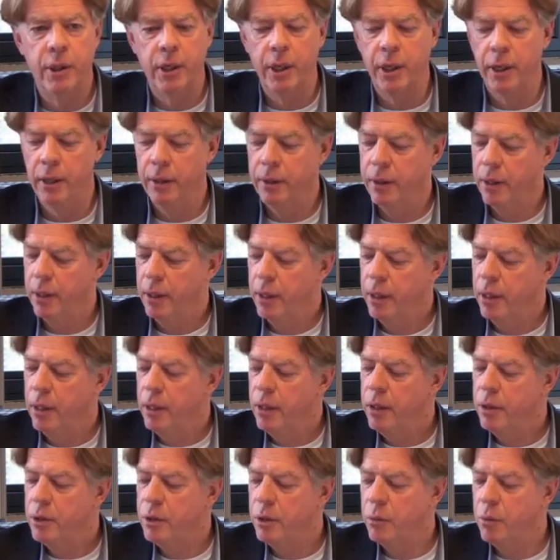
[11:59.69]
here.
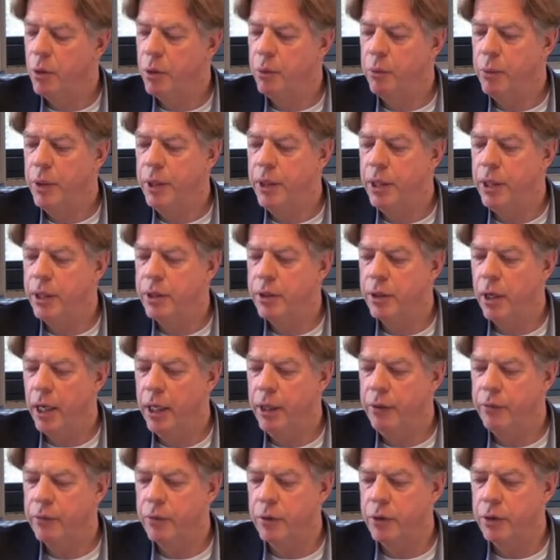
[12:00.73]
So what we
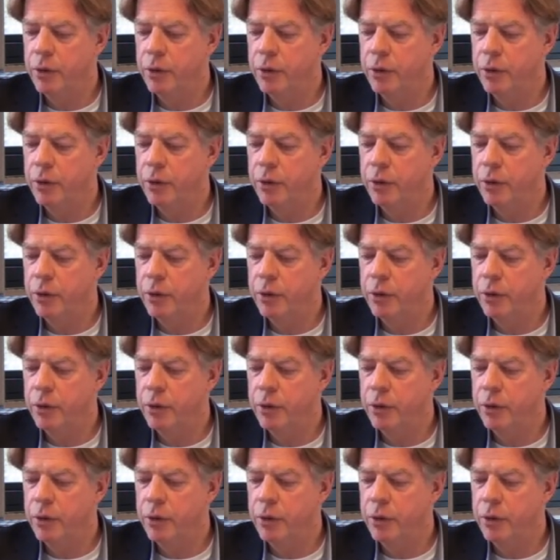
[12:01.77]
designed for